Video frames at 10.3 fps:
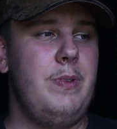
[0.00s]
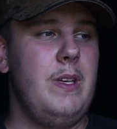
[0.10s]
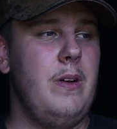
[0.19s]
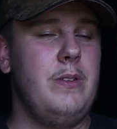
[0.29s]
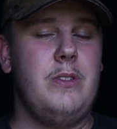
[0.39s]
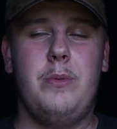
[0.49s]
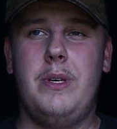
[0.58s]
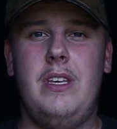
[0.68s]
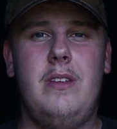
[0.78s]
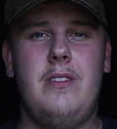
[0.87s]
you know, to
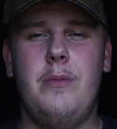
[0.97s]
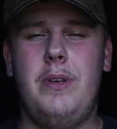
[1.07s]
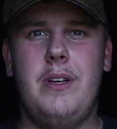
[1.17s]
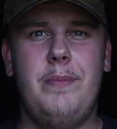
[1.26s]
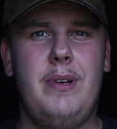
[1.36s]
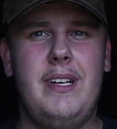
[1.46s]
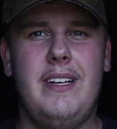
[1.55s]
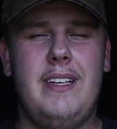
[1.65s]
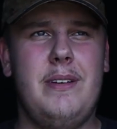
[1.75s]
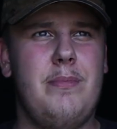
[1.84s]
be
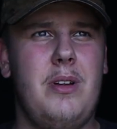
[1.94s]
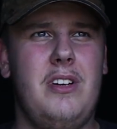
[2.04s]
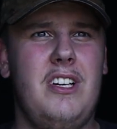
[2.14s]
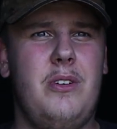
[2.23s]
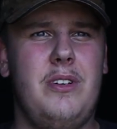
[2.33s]
completely and bluntly